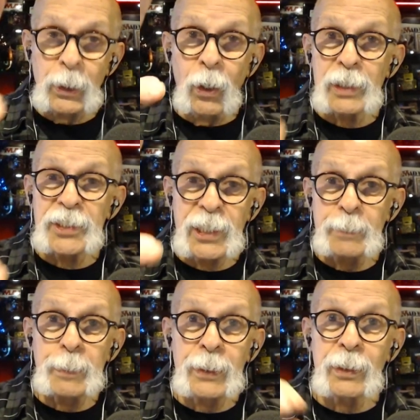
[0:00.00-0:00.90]
We are
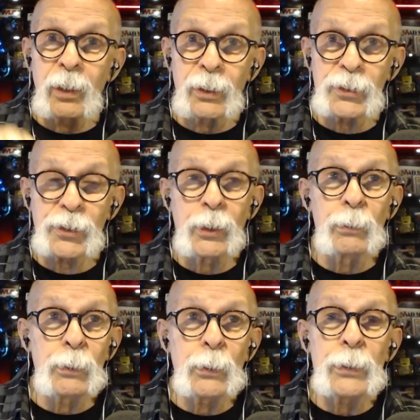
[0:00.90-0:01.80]
taping our
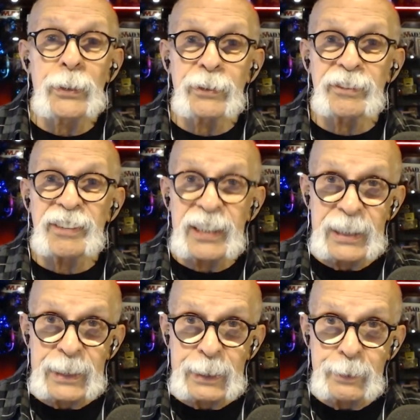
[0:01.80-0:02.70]
show New Year's
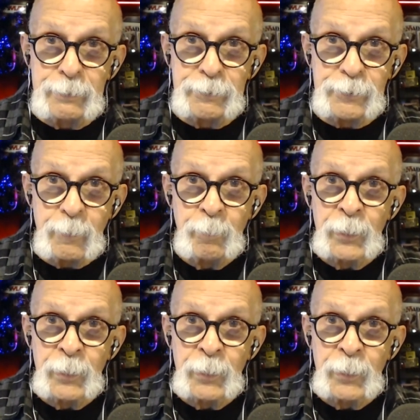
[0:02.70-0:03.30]
Eve